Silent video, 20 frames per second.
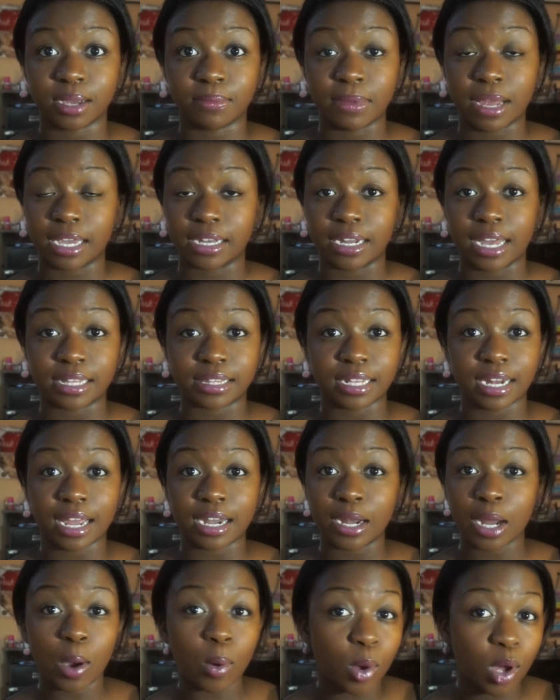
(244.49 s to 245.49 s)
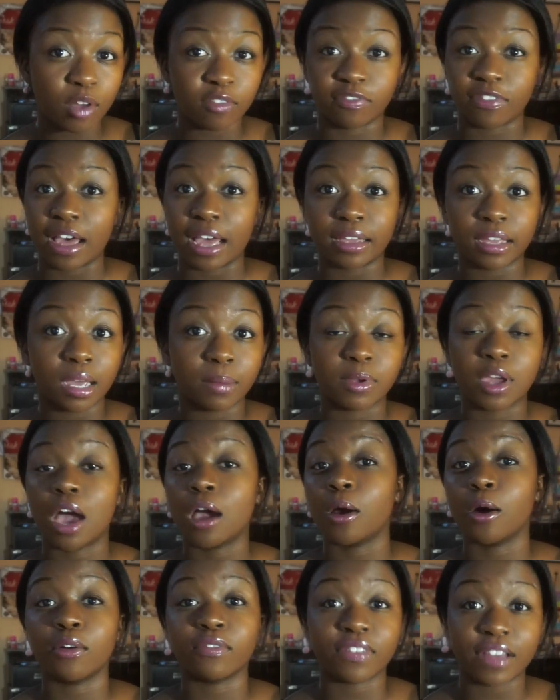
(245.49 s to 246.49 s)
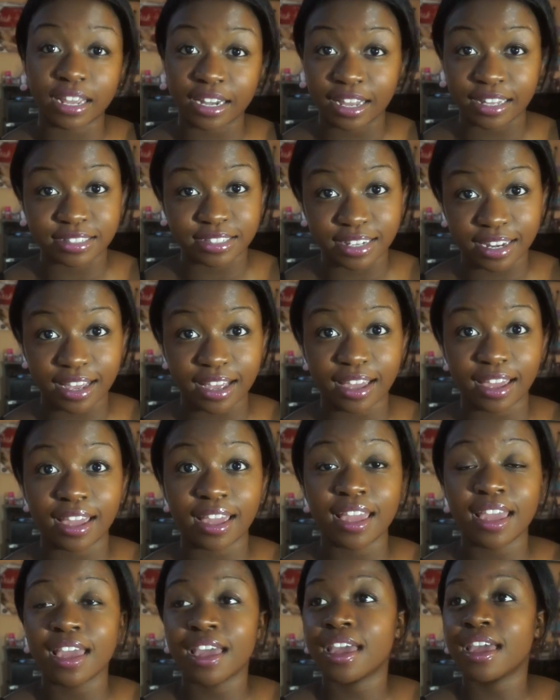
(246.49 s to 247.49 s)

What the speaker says: I'm like, not that I know of. I am. Y'all gonna find out today.